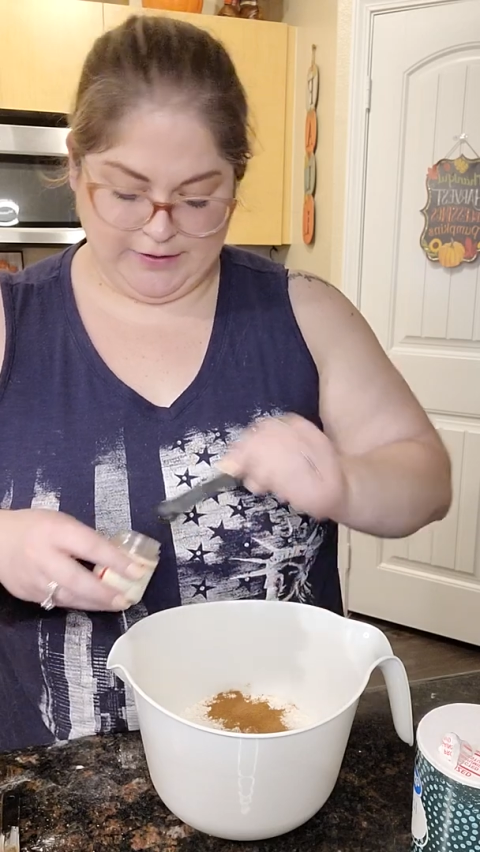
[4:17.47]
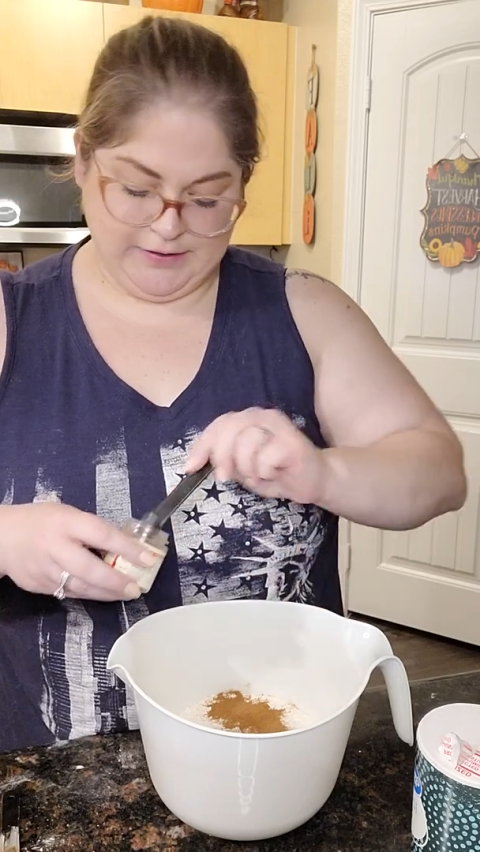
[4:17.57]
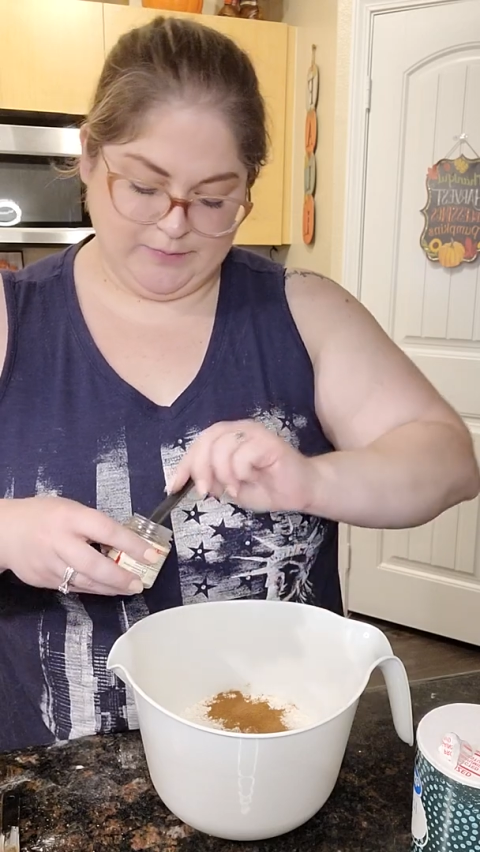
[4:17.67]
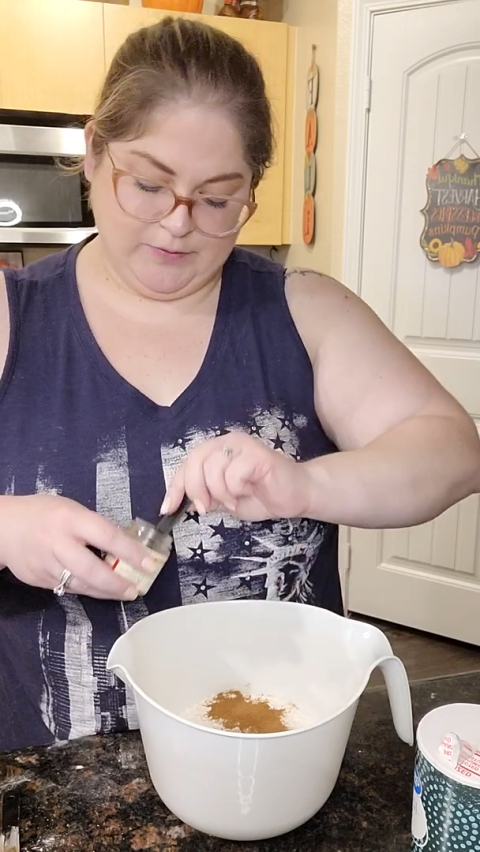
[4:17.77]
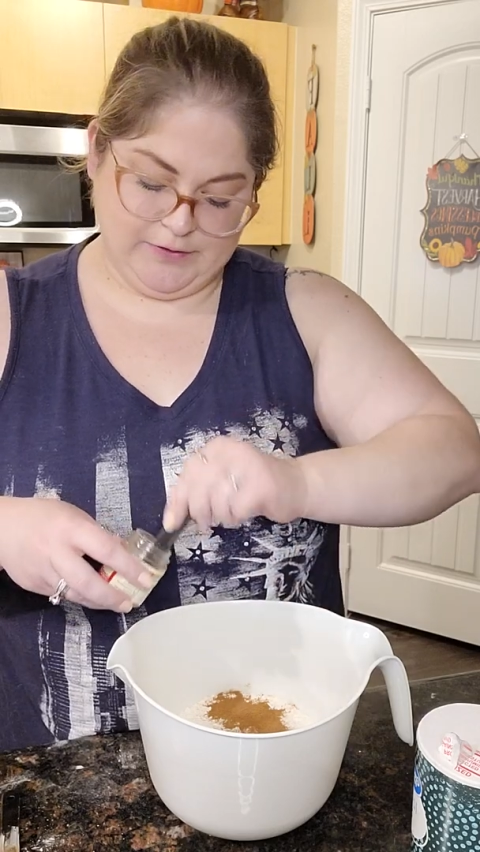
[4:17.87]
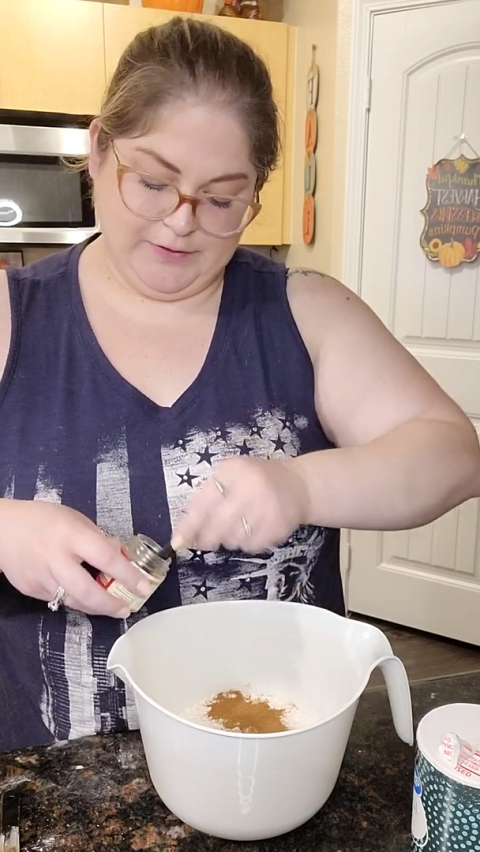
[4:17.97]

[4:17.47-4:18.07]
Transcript: teaspoons